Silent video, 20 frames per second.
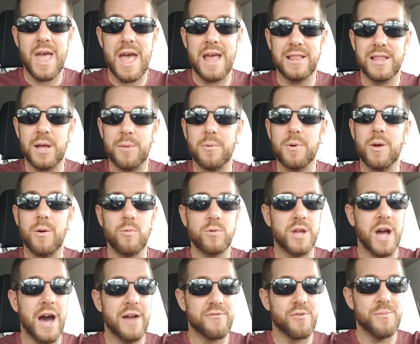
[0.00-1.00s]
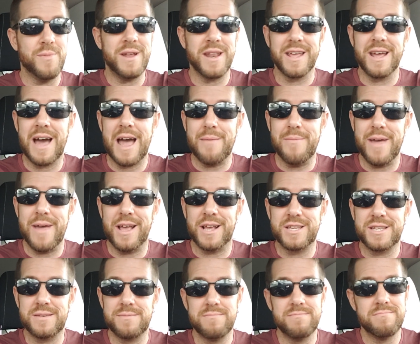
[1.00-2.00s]
And look, God forbid a guy
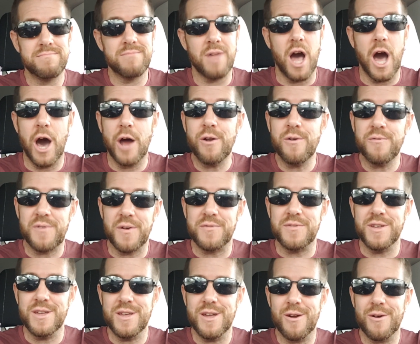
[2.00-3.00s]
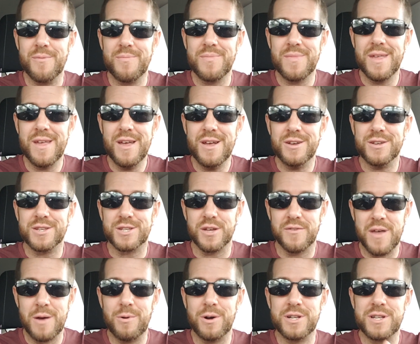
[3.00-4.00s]
makes $150,000 a year. So
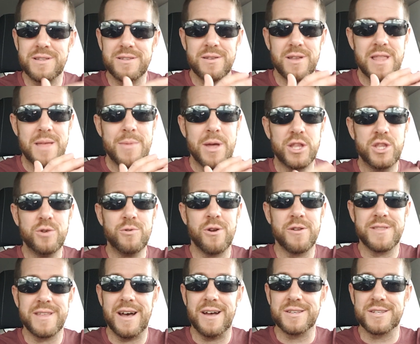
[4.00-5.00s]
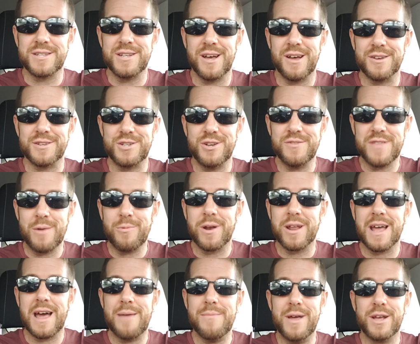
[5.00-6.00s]
they make $200,000 a year, they want
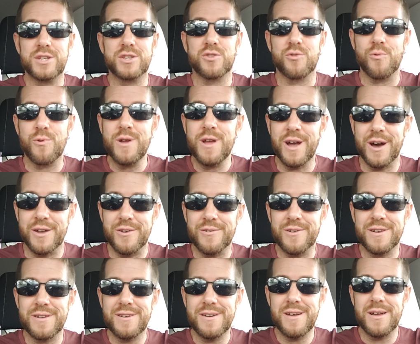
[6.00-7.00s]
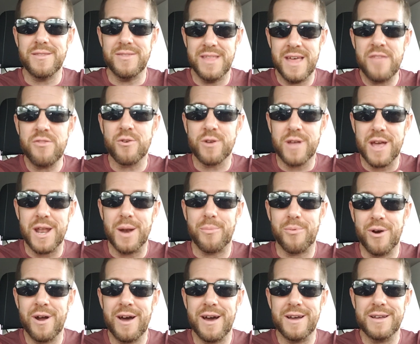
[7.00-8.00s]
a guy that makes $300,000. Then they're getting a
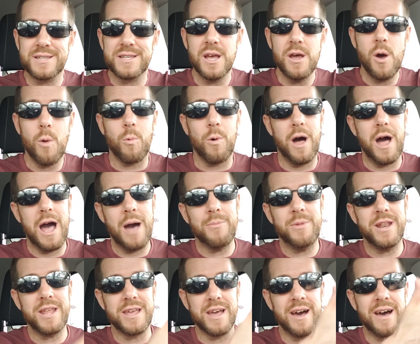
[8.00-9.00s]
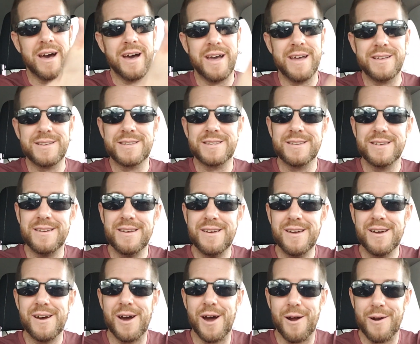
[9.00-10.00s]
prize. Well, how many guys
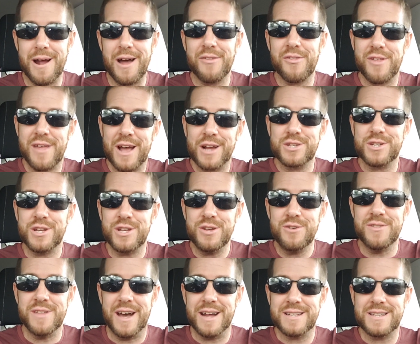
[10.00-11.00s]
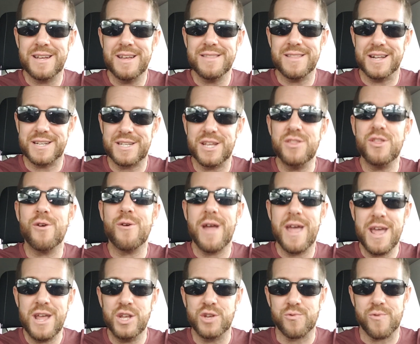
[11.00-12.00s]
are out there that actually do that? That's in their
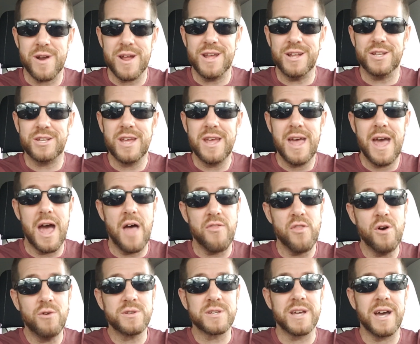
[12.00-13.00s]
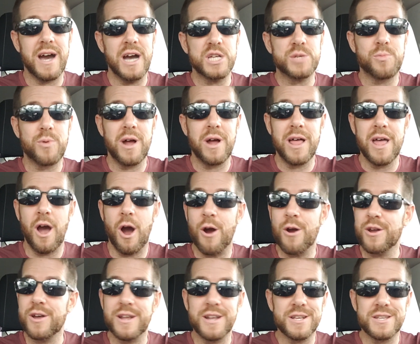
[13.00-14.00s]
age range. And those guys probably
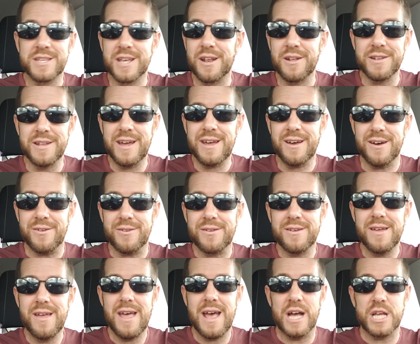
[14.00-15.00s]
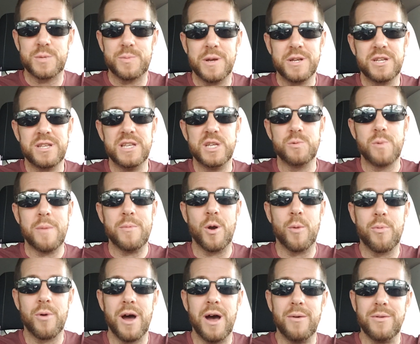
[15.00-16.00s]
aren't gonna settle down. Especially these women
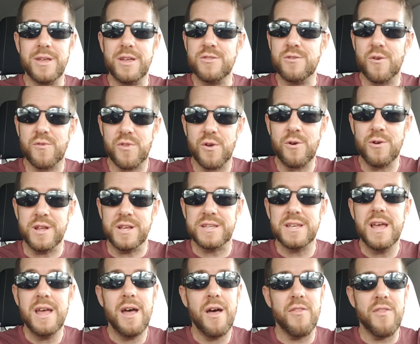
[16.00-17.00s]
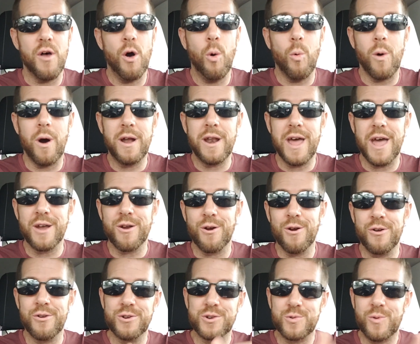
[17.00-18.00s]
are probably in their 30s. They'll want a
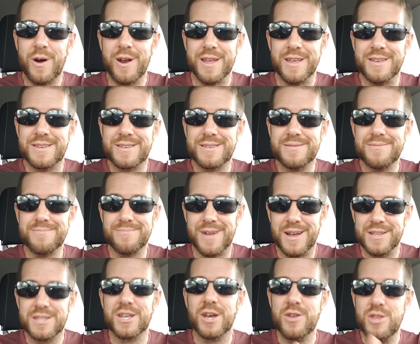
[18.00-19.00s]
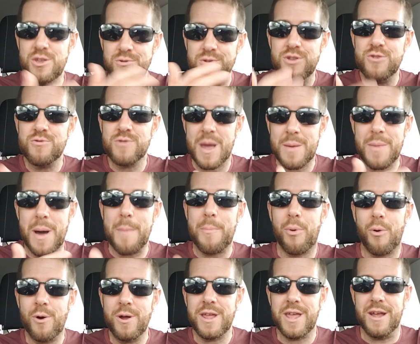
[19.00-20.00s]
girl in her 20s, right? So you get my
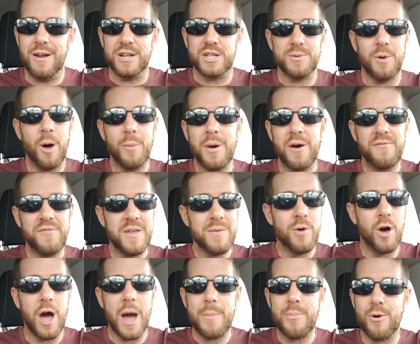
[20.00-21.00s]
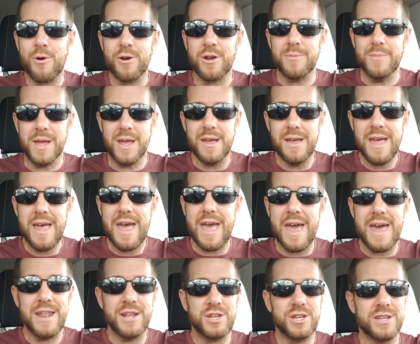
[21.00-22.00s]
point here. It's all about female hypergamy.
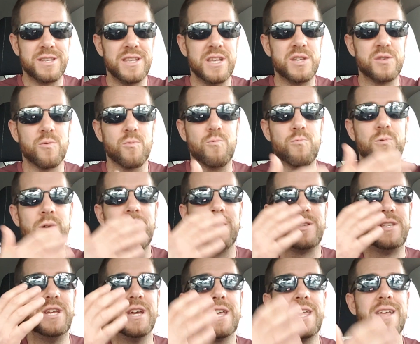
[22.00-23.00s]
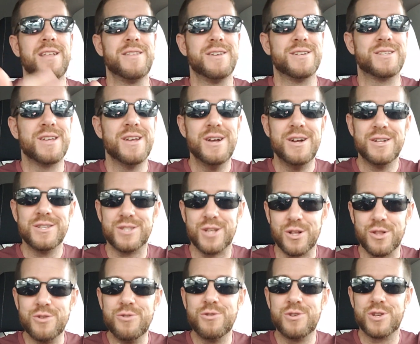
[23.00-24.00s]
And it's just these ridiculous,
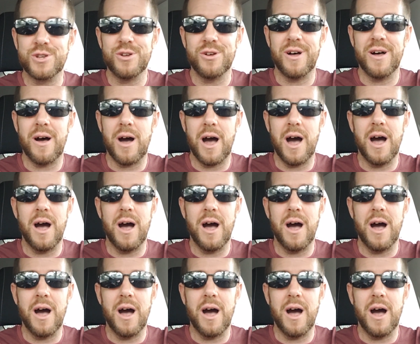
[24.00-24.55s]
delusional